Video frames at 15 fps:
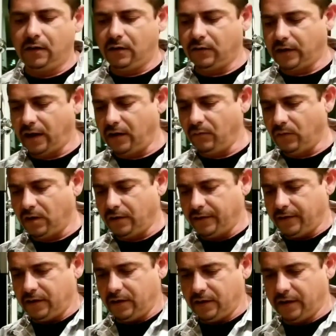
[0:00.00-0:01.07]
Okay, while
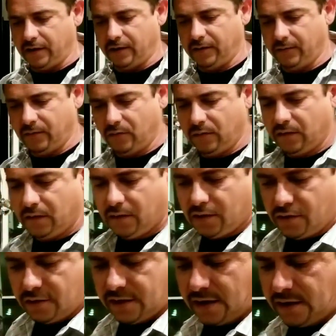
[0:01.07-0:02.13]
the
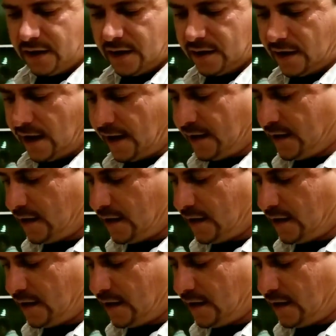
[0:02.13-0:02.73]
cooking at high